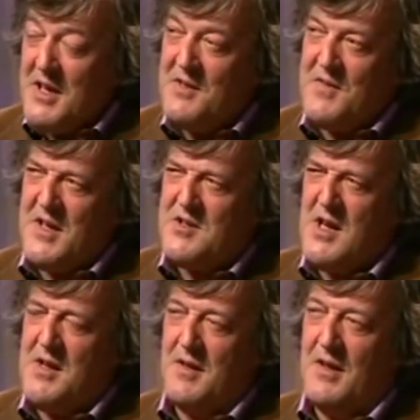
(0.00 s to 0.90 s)
at the end of their
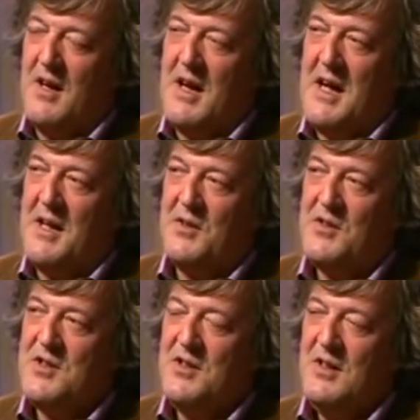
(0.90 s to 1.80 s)
tether,
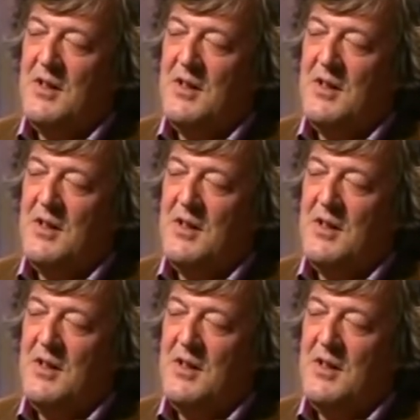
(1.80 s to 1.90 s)
and